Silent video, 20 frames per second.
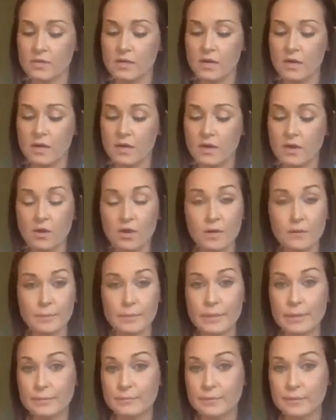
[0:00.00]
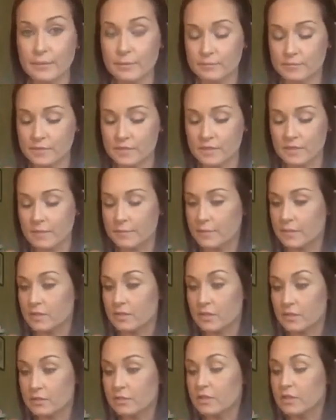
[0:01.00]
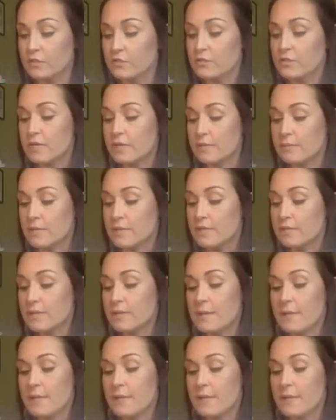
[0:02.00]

heart problems. I mean, literally, you name it.